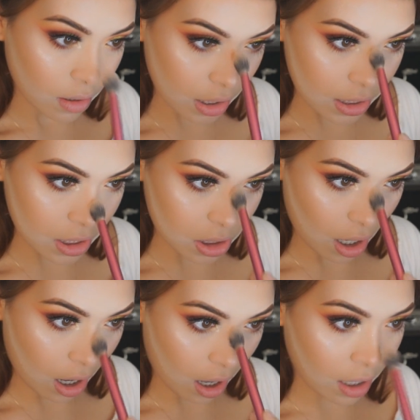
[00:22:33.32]
This
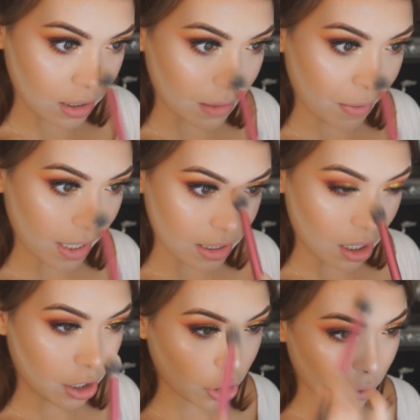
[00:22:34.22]
is all
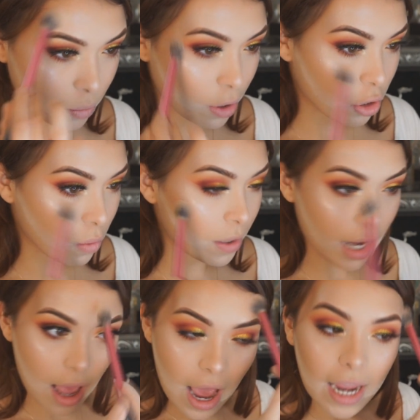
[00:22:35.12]
depends on you where you
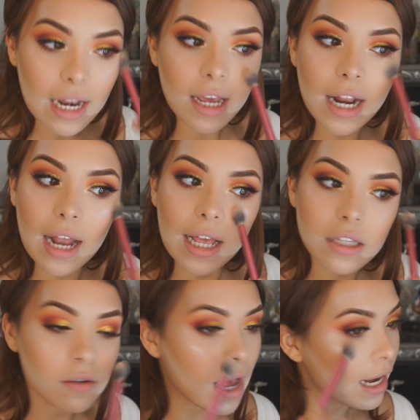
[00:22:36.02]
want to highlight. I
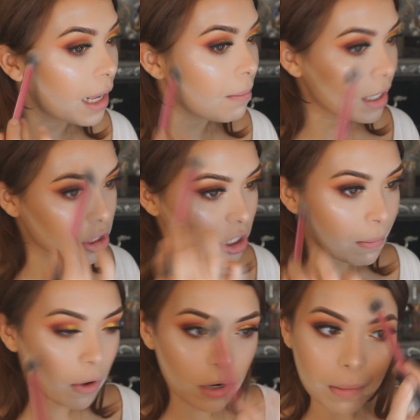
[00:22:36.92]
like to highlight my
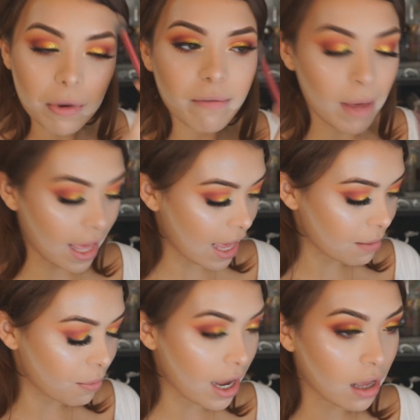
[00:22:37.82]
cheekbone, above my
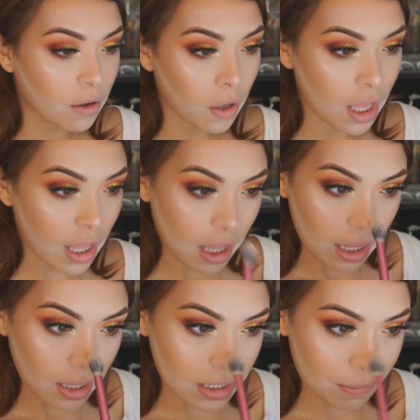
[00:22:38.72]
eyebrow,
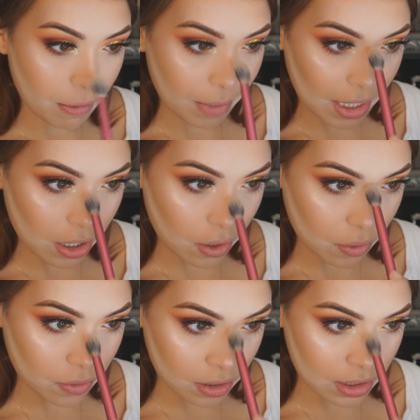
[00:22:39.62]
the tip of my
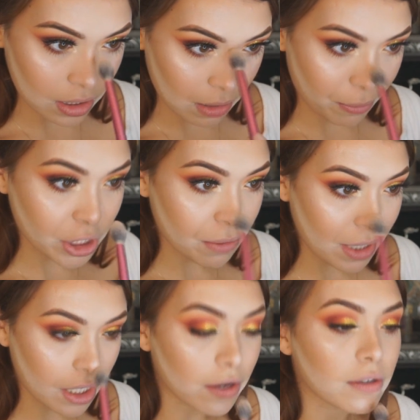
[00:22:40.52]
nose, the bridge of
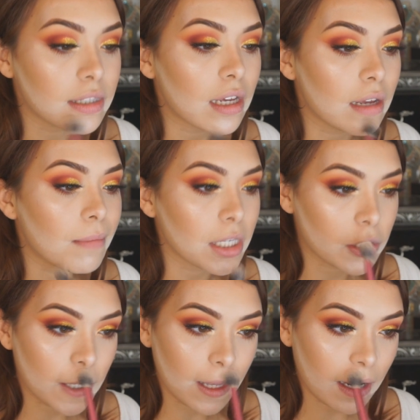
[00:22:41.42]
my nose, and my
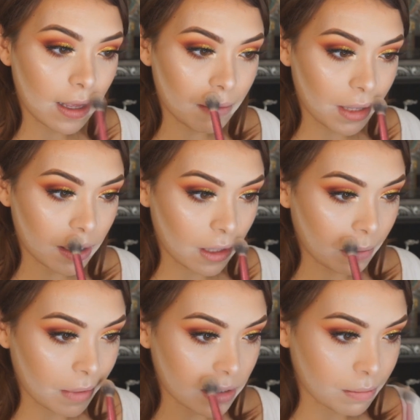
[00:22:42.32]
chin, and my
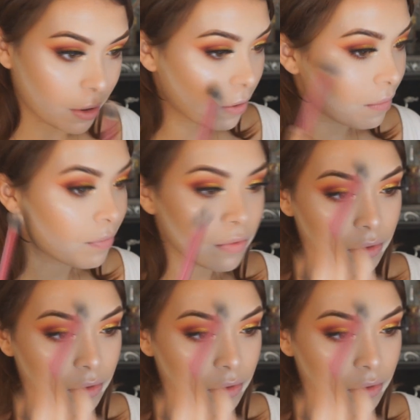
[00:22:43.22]
cupid's bow.